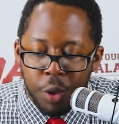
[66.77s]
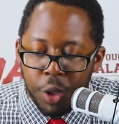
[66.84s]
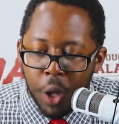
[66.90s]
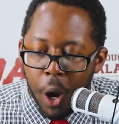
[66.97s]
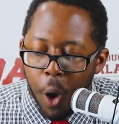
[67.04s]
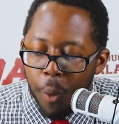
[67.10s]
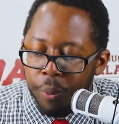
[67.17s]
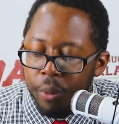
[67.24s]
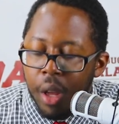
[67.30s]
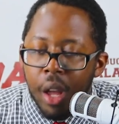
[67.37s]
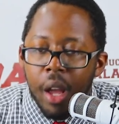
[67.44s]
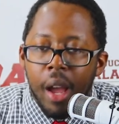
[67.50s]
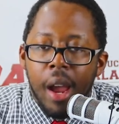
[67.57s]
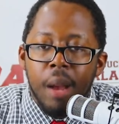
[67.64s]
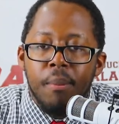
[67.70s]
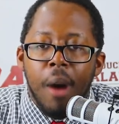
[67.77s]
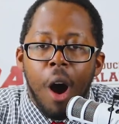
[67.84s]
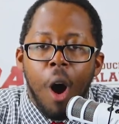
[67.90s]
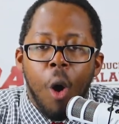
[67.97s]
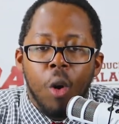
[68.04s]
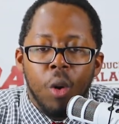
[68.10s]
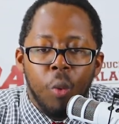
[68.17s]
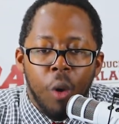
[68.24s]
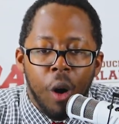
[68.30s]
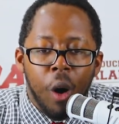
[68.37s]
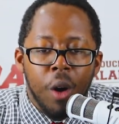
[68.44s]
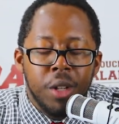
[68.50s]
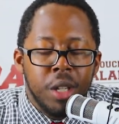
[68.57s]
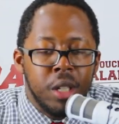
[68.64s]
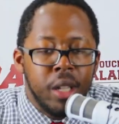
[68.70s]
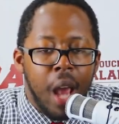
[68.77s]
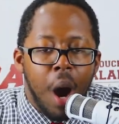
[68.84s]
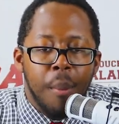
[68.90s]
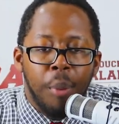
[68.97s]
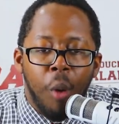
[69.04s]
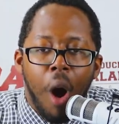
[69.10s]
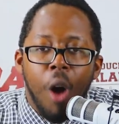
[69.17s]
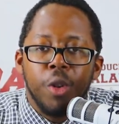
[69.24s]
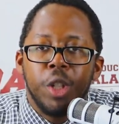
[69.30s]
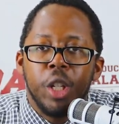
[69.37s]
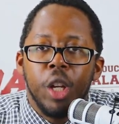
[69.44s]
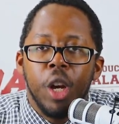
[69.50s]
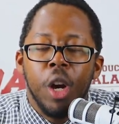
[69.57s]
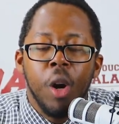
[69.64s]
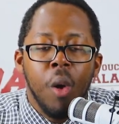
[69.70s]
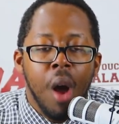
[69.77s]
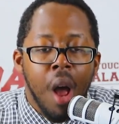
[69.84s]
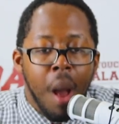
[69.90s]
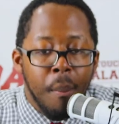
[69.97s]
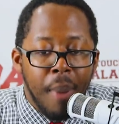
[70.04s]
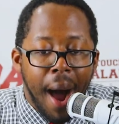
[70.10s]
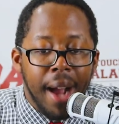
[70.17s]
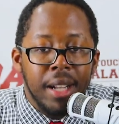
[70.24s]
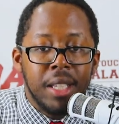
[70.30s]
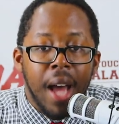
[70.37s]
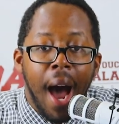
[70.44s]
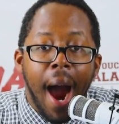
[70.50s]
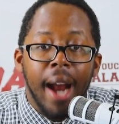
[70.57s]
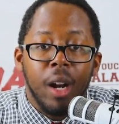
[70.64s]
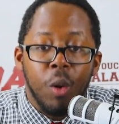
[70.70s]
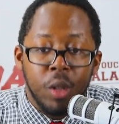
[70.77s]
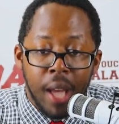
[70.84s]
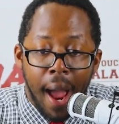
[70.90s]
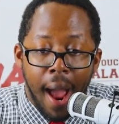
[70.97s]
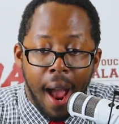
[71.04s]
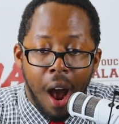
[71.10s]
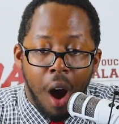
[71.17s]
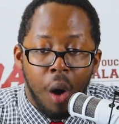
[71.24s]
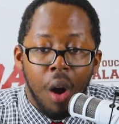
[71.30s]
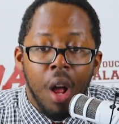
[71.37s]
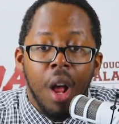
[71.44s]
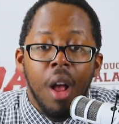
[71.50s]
So, In My Own Words is now brought to you by Title Towel.